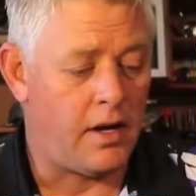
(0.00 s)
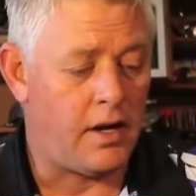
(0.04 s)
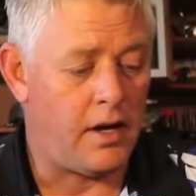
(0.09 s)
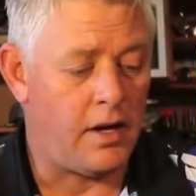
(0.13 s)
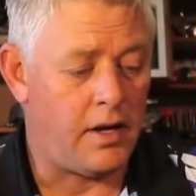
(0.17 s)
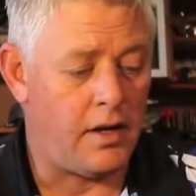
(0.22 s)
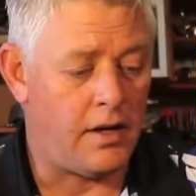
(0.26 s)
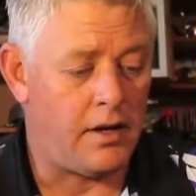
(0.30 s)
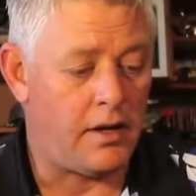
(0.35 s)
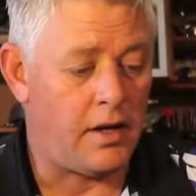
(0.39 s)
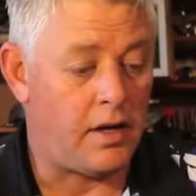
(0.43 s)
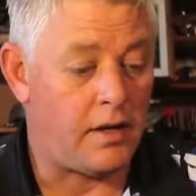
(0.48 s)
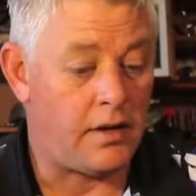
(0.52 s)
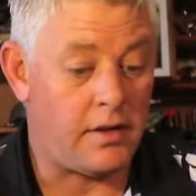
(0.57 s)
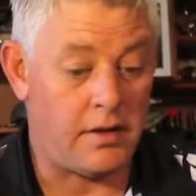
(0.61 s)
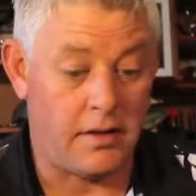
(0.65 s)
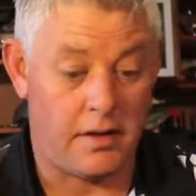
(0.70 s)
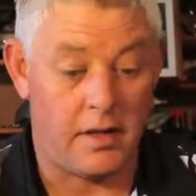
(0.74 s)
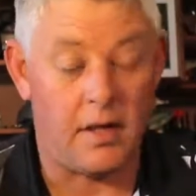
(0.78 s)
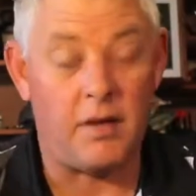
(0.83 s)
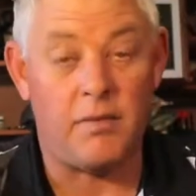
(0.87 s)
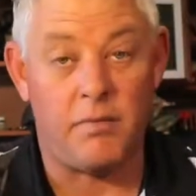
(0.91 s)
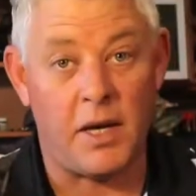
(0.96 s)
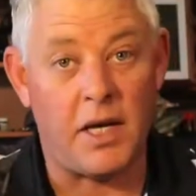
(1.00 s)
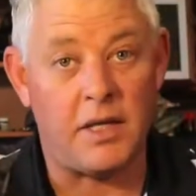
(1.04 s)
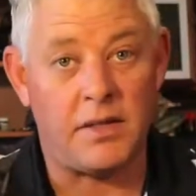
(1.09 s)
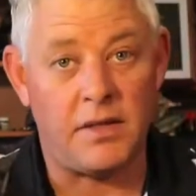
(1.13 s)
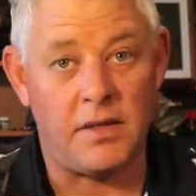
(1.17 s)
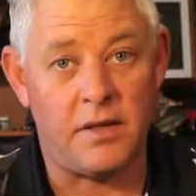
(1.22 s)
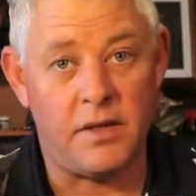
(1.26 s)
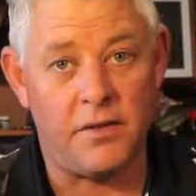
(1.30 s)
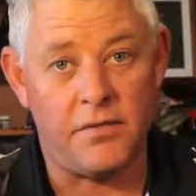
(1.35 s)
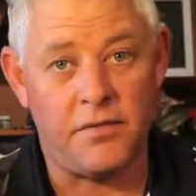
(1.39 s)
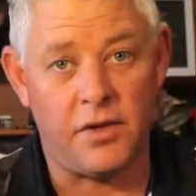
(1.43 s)
And that
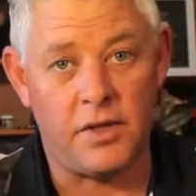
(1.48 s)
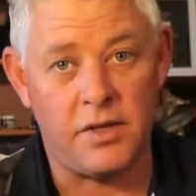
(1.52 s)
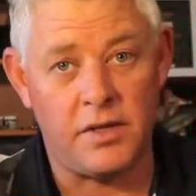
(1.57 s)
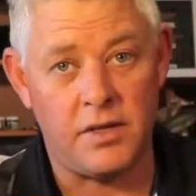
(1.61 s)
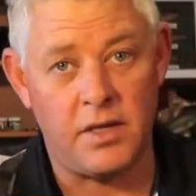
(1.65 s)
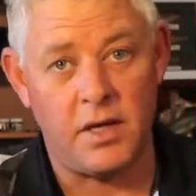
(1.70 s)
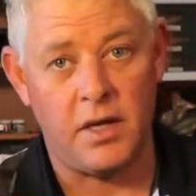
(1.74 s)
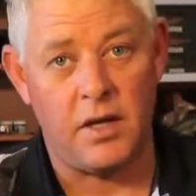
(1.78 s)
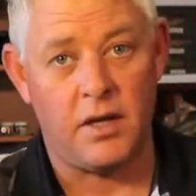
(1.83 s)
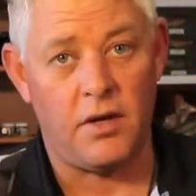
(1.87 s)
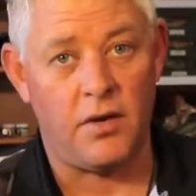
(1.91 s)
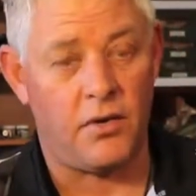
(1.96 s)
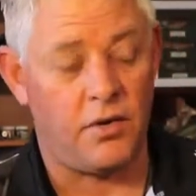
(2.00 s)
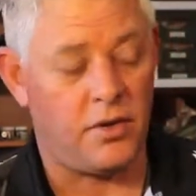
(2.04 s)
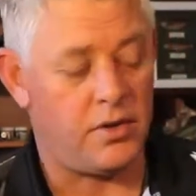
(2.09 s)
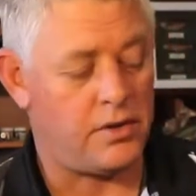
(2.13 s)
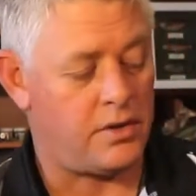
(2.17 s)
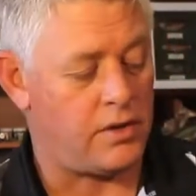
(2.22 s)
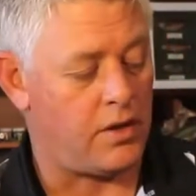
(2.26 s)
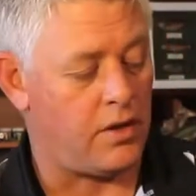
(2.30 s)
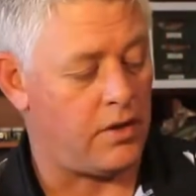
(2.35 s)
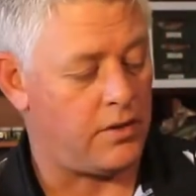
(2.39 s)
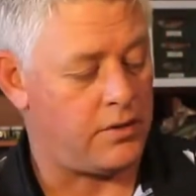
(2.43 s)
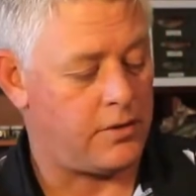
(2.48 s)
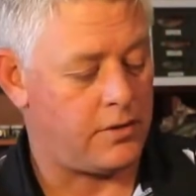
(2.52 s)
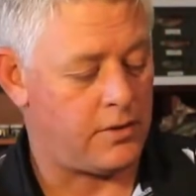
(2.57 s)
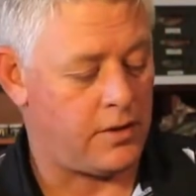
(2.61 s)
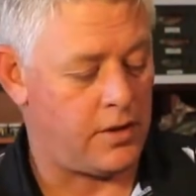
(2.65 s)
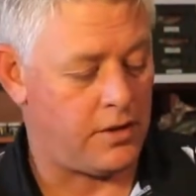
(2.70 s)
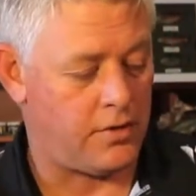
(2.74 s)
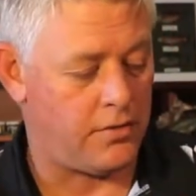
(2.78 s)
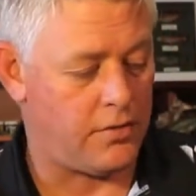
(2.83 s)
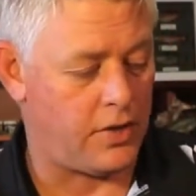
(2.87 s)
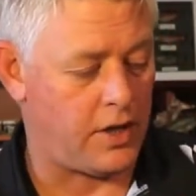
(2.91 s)
makes a difference in your results.
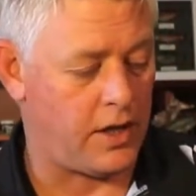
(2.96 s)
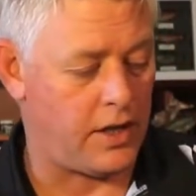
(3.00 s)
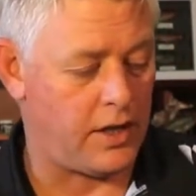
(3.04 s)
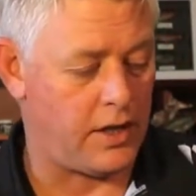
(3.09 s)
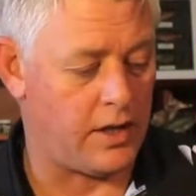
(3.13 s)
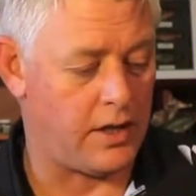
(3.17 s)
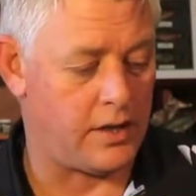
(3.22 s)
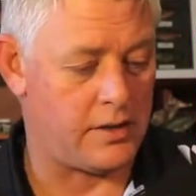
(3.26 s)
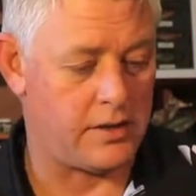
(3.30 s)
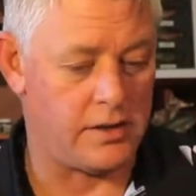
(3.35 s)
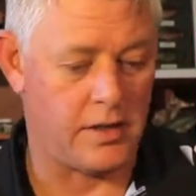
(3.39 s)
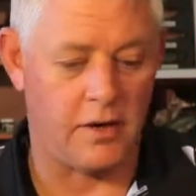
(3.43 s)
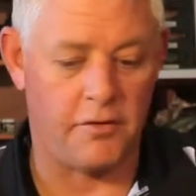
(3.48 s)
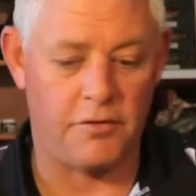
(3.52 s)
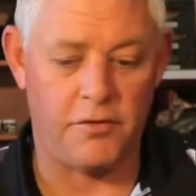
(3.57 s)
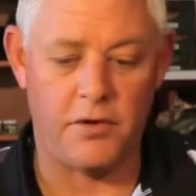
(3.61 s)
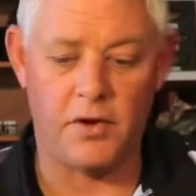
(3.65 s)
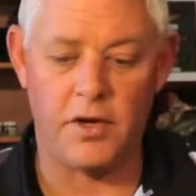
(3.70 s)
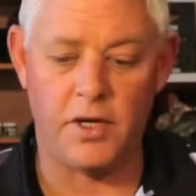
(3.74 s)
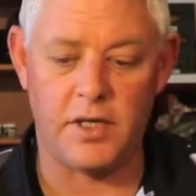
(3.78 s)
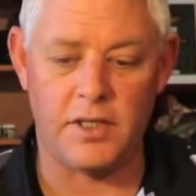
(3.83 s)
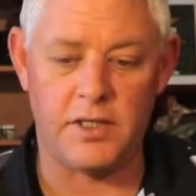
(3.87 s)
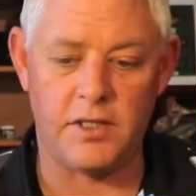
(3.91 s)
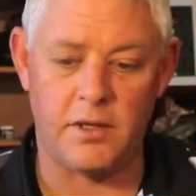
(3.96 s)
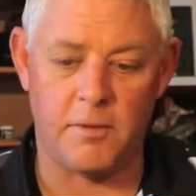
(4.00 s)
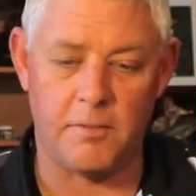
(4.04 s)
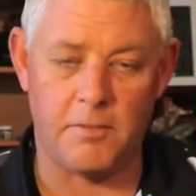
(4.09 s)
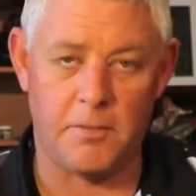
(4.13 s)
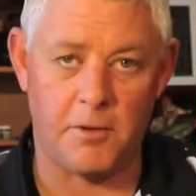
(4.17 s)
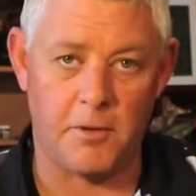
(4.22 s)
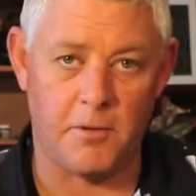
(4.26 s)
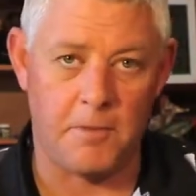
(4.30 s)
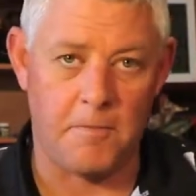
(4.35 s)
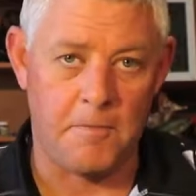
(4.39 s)
It really does. Now, very
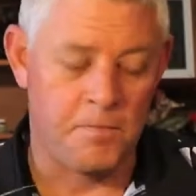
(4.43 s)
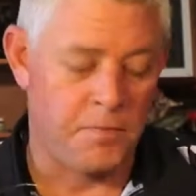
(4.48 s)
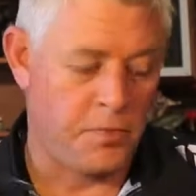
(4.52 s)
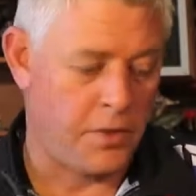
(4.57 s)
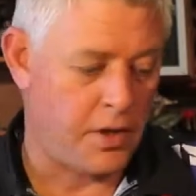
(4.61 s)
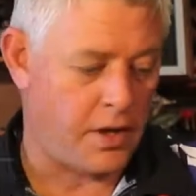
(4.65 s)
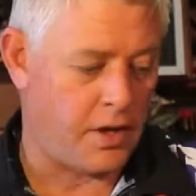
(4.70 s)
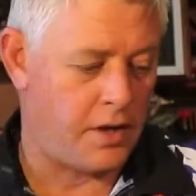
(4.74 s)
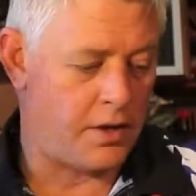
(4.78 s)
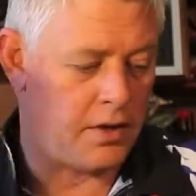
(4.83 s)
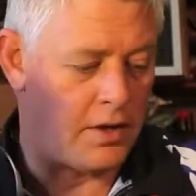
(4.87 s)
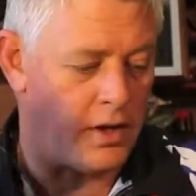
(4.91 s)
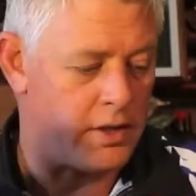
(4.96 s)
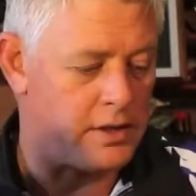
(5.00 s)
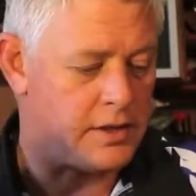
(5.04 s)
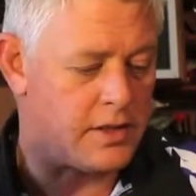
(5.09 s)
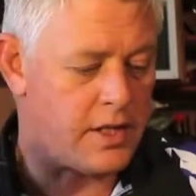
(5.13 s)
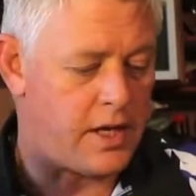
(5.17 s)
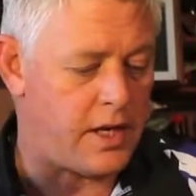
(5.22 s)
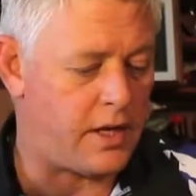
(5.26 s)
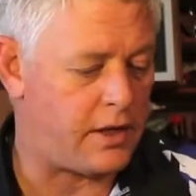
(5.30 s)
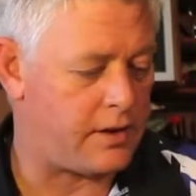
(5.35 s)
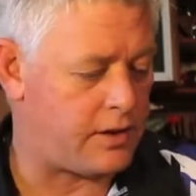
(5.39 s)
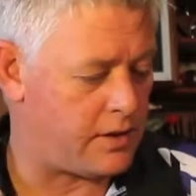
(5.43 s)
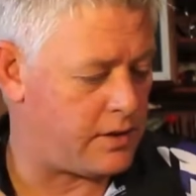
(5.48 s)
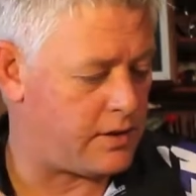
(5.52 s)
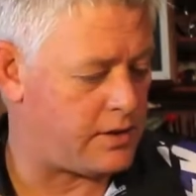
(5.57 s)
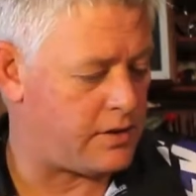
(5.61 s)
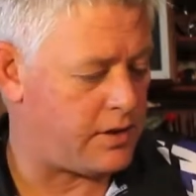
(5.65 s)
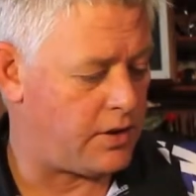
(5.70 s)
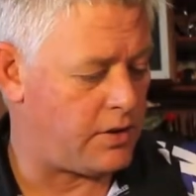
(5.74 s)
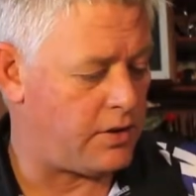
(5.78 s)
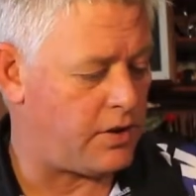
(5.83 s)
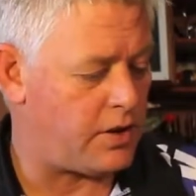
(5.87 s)
simple. You're going to take
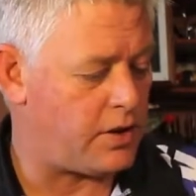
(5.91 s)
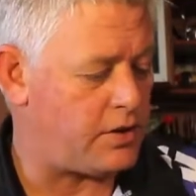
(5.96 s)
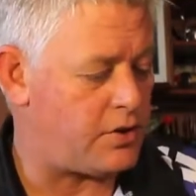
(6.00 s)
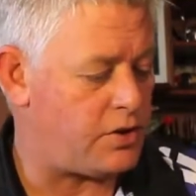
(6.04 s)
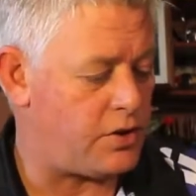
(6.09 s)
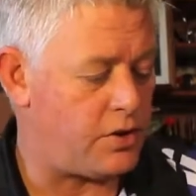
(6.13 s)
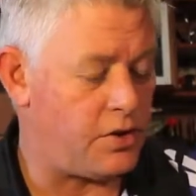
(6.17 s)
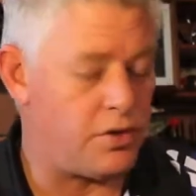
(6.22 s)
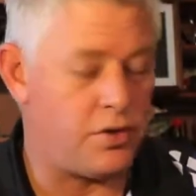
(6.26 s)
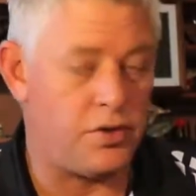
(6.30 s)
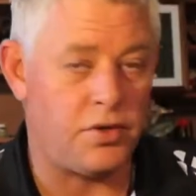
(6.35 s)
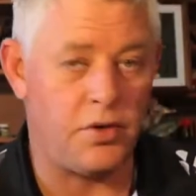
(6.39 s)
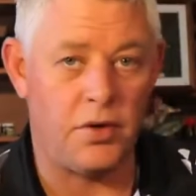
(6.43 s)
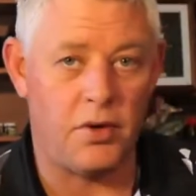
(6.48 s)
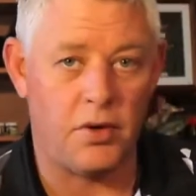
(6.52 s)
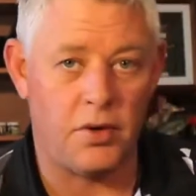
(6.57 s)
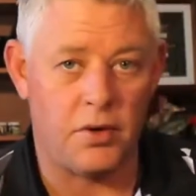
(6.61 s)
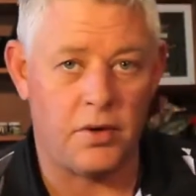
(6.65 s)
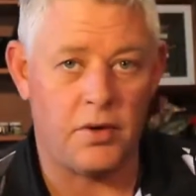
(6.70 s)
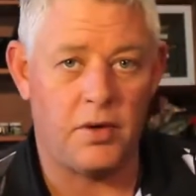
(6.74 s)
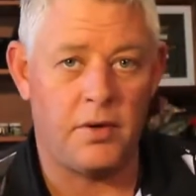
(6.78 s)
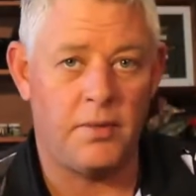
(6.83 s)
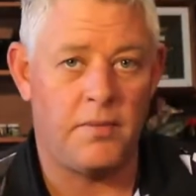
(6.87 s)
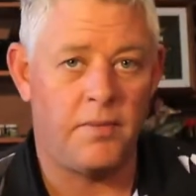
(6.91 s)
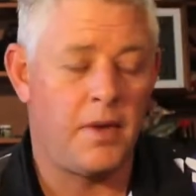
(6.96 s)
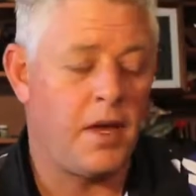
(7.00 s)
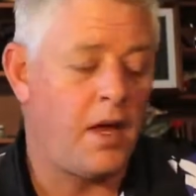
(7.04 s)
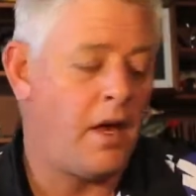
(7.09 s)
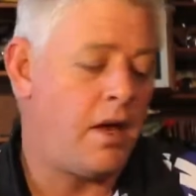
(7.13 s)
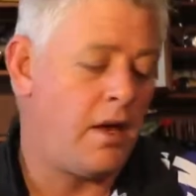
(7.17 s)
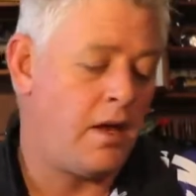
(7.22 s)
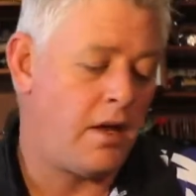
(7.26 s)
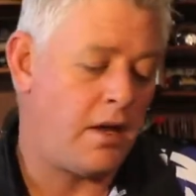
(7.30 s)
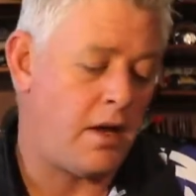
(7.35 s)
this, you're going to choose your hook.
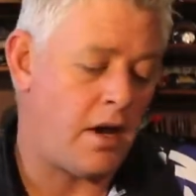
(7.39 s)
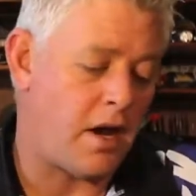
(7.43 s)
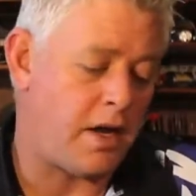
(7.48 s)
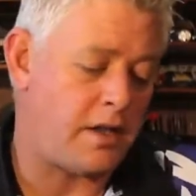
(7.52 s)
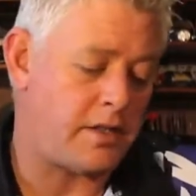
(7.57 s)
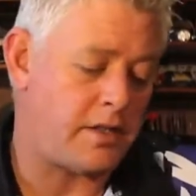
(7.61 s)
Now,